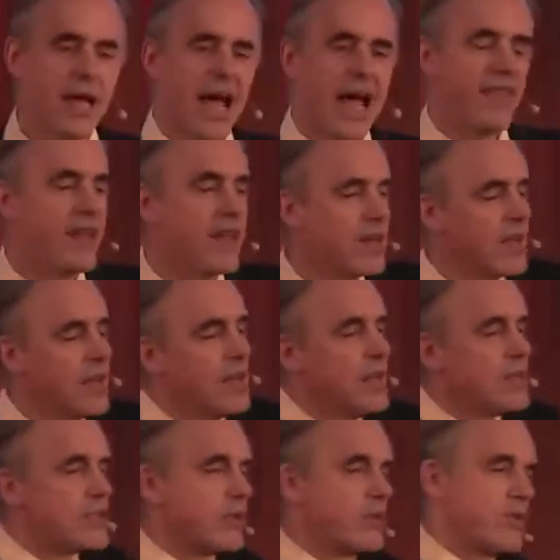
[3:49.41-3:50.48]
And then,
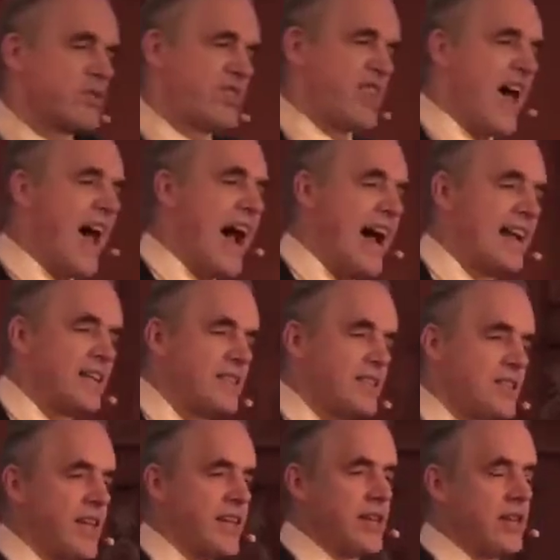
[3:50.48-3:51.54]
so there's that. It's
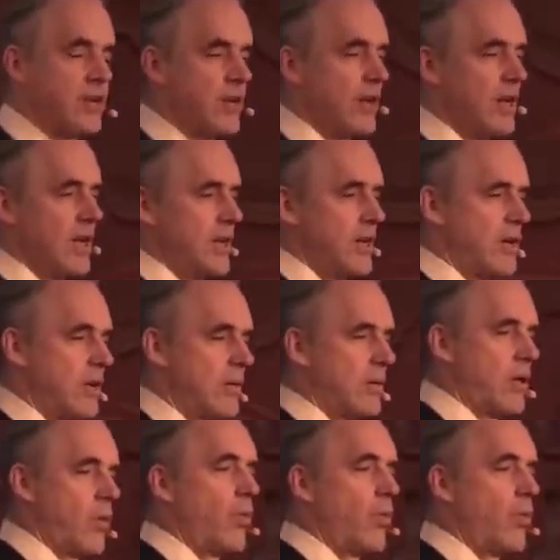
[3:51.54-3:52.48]
like you're